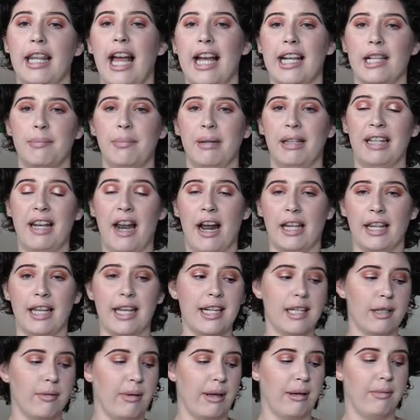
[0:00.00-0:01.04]
last but not
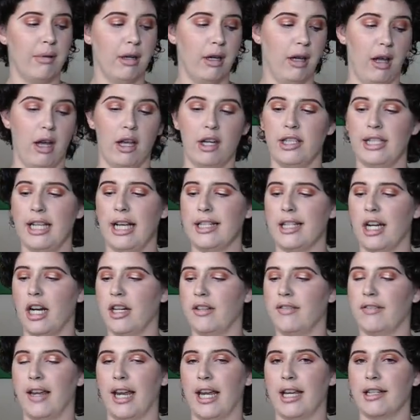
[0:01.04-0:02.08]
least, we will set
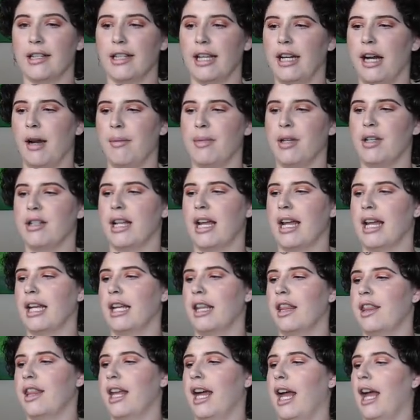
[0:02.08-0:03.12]
our face, and I'm using
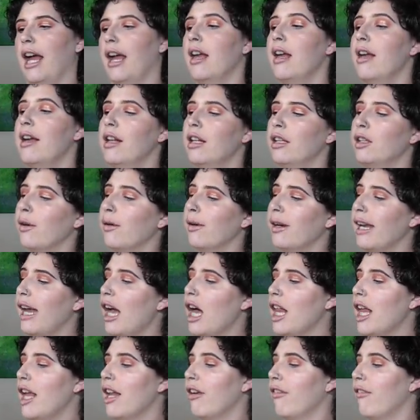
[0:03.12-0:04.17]
the
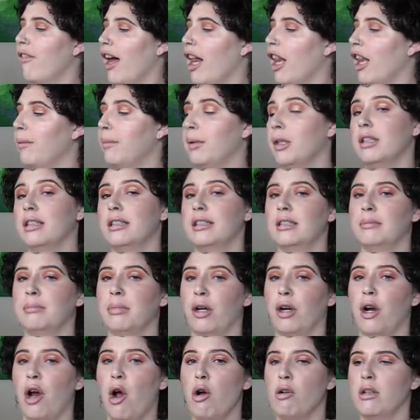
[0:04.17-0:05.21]
L'Oreal Infallible
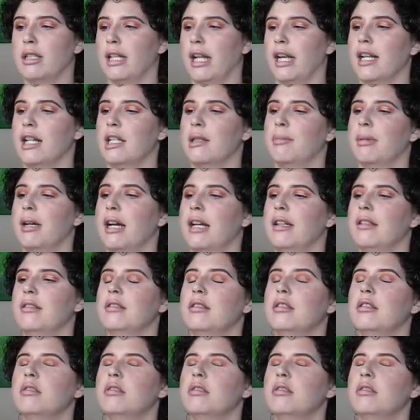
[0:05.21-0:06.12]
Pro Setting Spray.